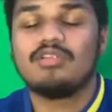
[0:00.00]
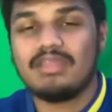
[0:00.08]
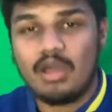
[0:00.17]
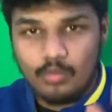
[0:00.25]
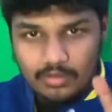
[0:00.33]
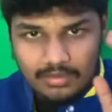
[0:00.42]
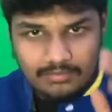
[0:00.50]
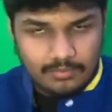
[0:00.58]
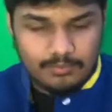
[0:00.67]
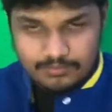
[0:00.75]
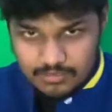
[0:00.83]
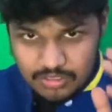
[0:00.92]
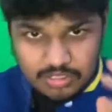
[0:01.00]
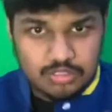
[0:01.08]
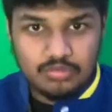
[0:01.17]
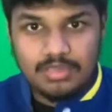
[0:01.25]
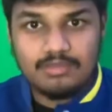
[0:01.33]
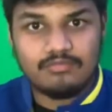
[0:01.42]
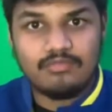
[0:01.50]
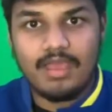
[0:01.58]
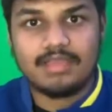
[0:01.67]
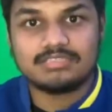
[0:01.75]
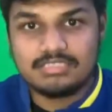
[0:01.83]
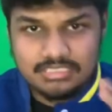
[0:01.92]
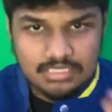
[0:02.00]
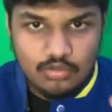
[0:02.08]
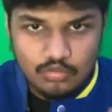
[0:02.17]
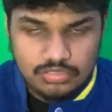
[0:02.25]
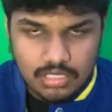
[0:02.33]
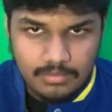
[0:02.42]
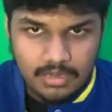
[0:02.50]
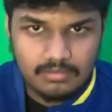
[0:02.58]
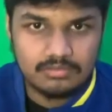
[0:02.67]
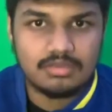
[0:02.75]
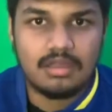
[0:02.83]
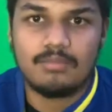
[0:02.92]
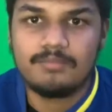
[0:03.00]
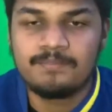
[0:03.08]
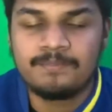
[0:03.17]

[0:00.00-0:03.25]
Now we look at straight facts, see who's coming out on top.